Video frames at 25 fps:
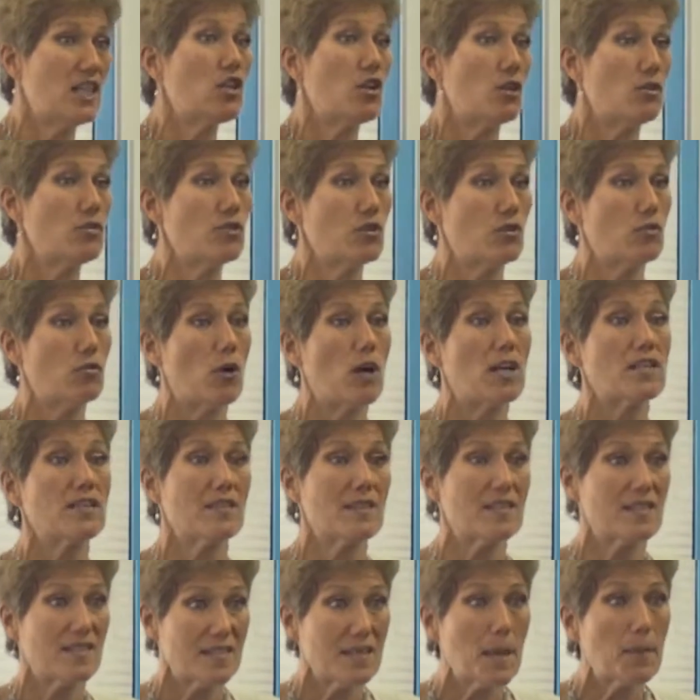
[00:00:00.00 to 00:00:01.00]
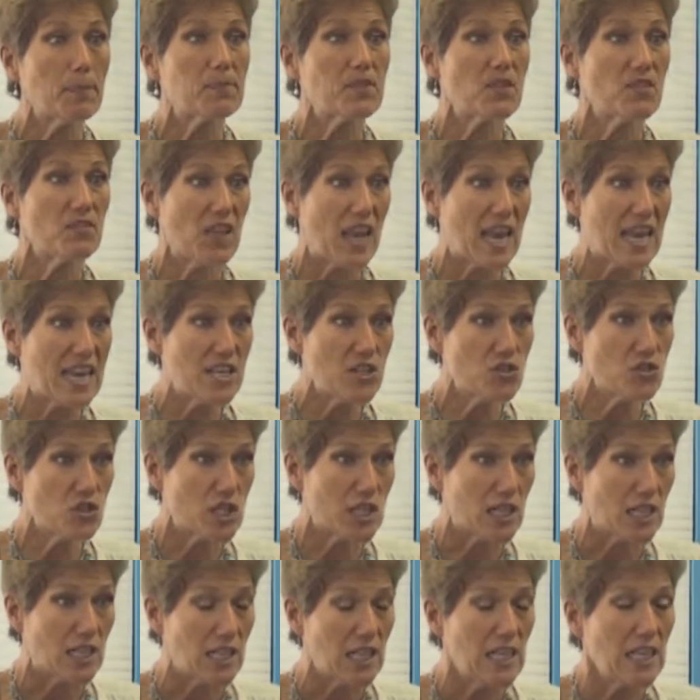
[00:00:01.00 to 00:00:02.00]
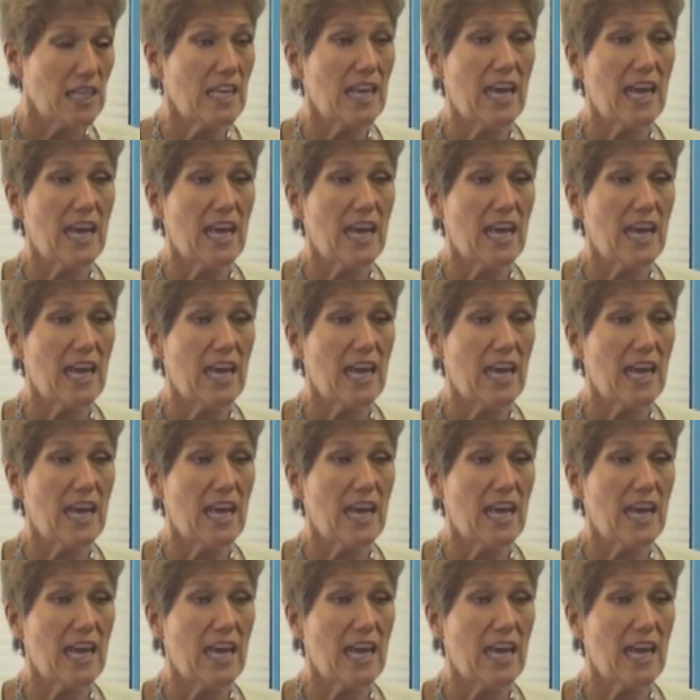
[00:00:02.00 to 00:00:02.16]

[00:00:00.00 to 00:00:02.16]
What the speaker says: goes across the steppes of Asia.